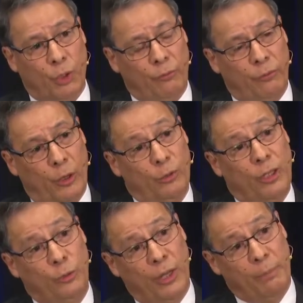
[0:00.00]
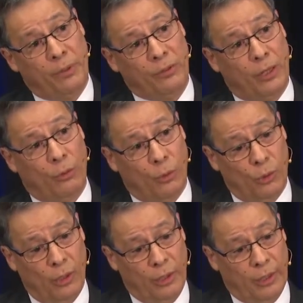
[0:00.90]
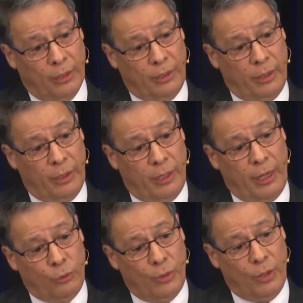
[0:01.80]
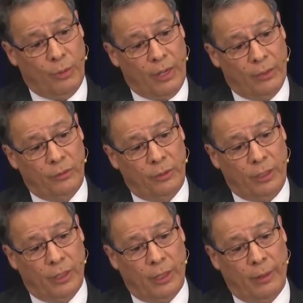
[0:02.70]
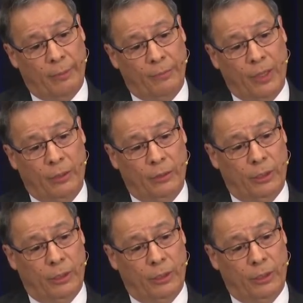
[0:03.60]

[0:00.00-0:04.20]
don't follow the 20% rule. The A21s, the, uh, the,